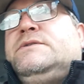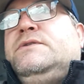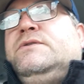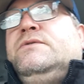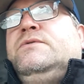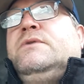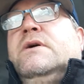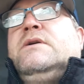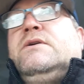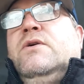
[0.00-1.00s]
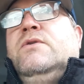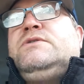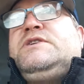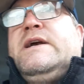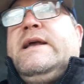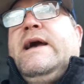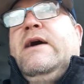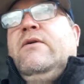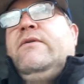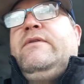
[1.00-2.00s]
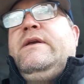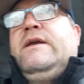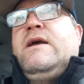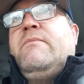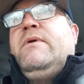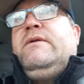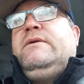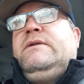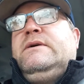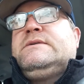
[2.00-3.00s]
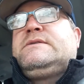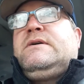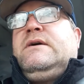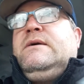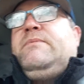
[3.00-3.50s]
to go check out the mother-in-law's car.